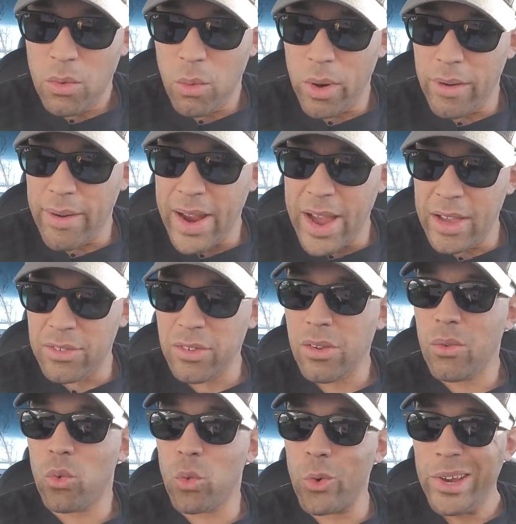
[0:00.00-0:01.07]
Whereas
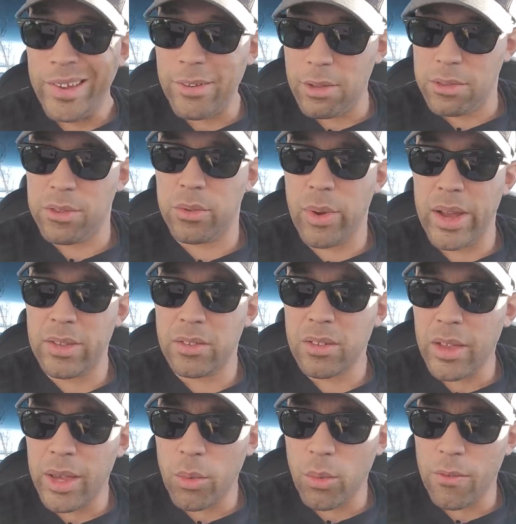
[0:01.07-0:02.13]
real threats
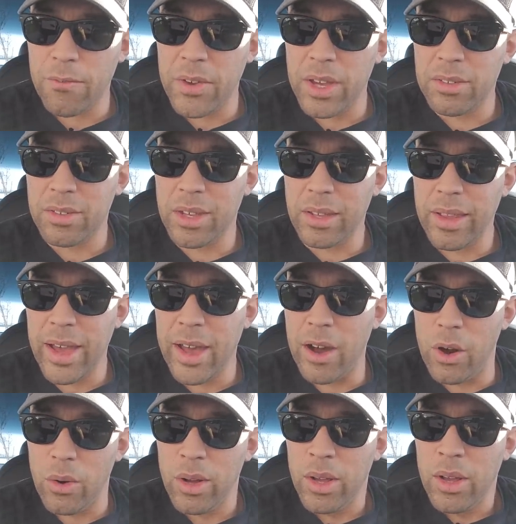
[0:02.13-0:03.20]
like we're facing
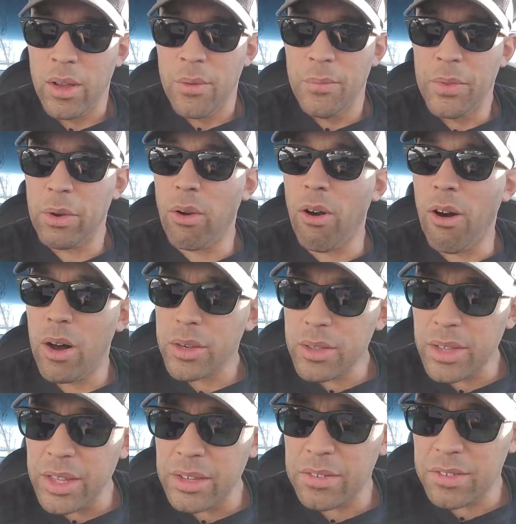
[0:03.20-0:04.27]
now, they're
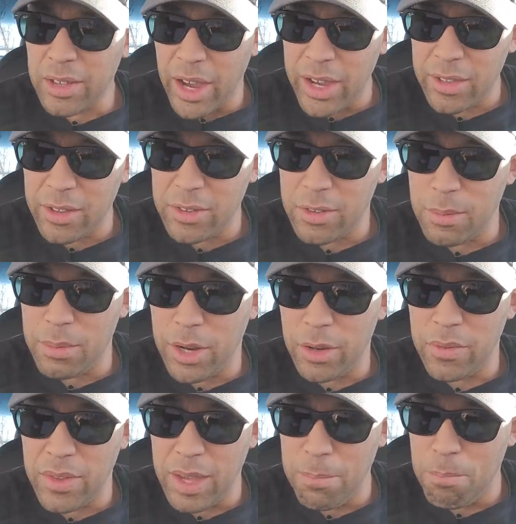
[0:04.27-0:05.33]
oddly silent
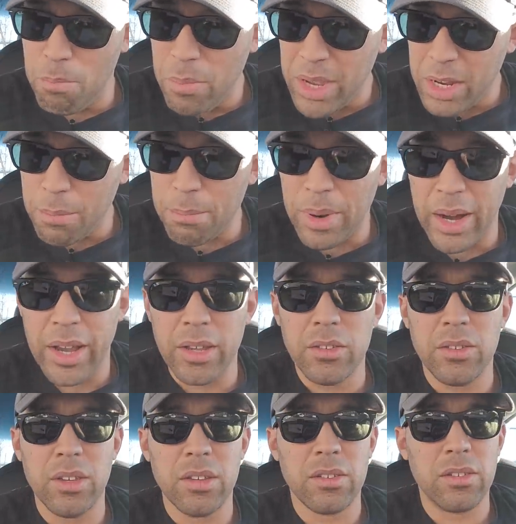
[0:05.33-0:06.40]
about and they
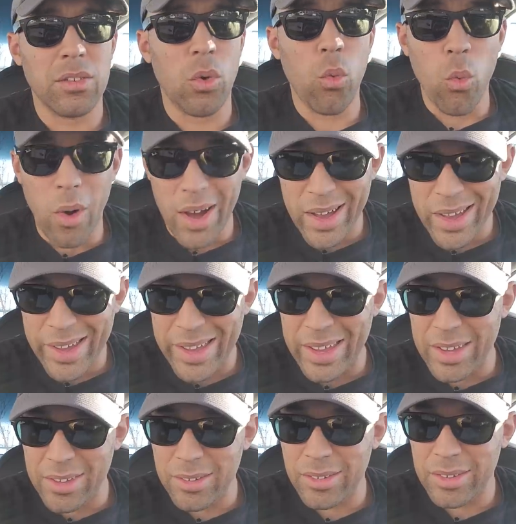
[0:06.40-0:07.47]
minimize this. So why
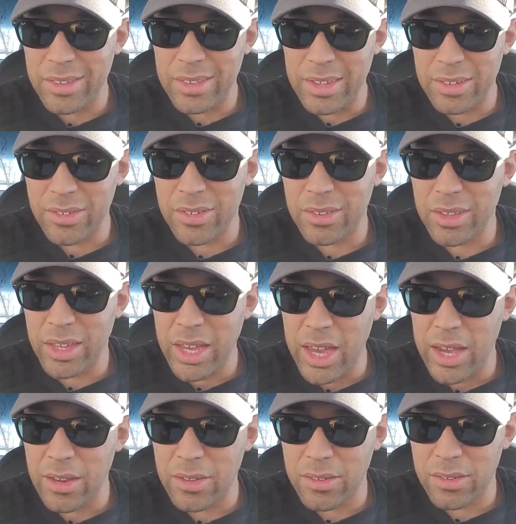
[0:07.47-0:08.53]
is this the
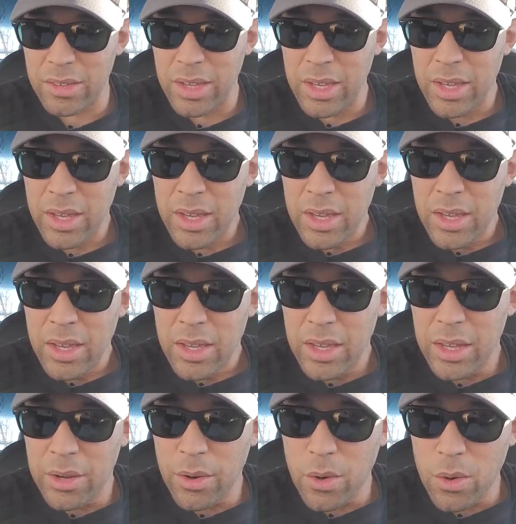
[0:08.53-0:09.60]
case?
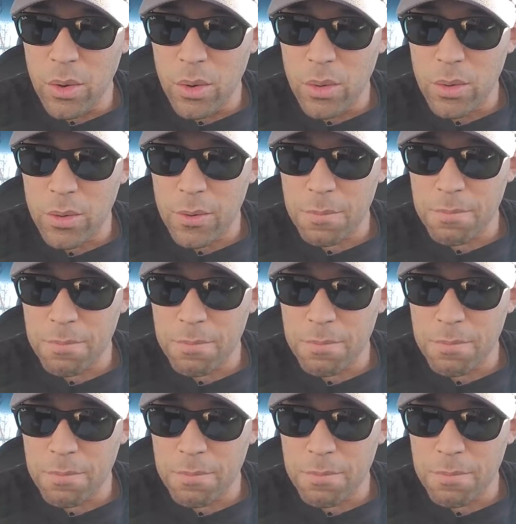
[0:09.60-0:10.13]
You know,